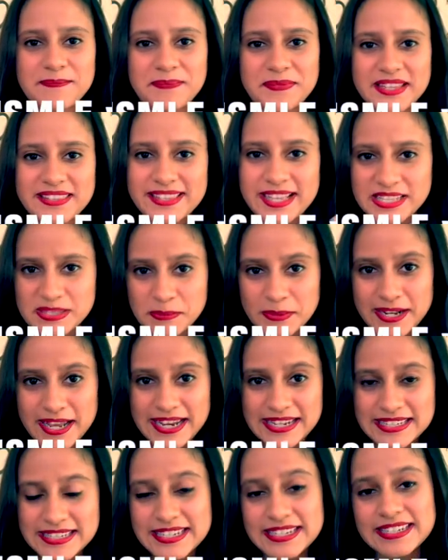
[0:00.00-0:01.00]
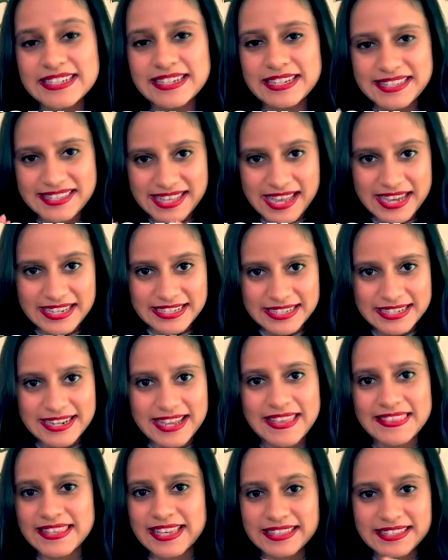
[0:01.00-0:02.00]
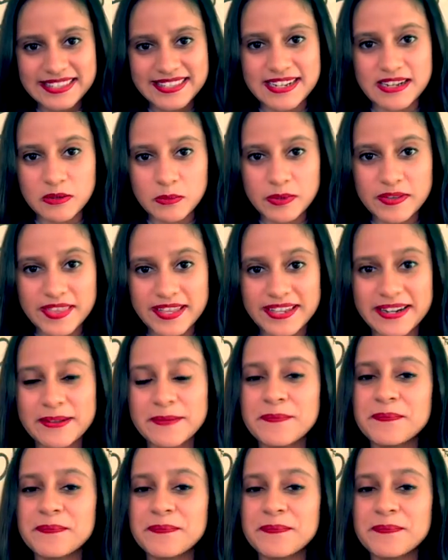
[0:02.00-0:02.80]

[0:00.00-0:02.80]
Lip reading: and that's what I did, decided, and then stuck with it.